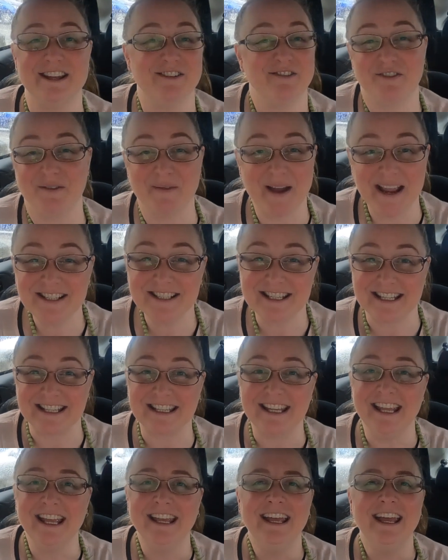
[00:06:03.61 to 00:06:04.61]
the
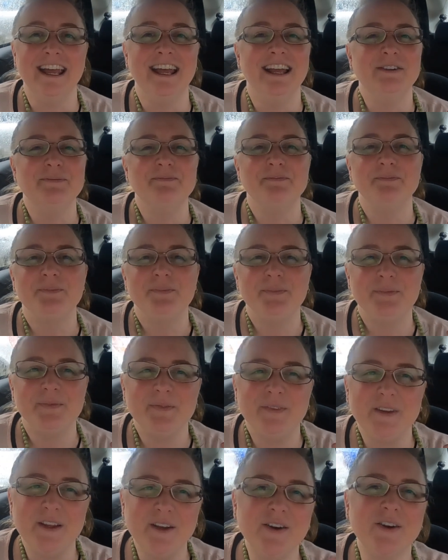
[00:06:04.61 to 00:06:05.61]
information.
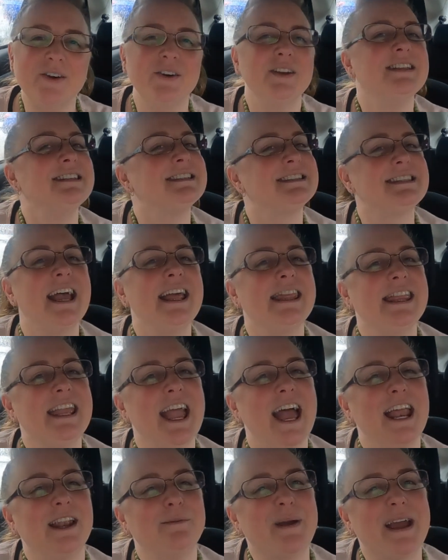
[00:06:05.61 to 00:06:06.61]
You couldn't say the
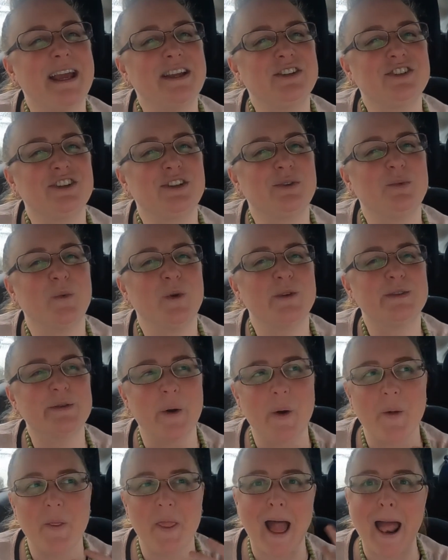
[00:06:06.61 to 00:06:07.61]
animation was
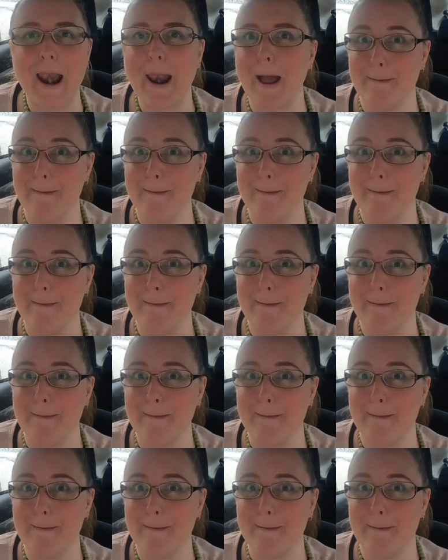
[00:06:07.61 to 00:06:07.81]
all that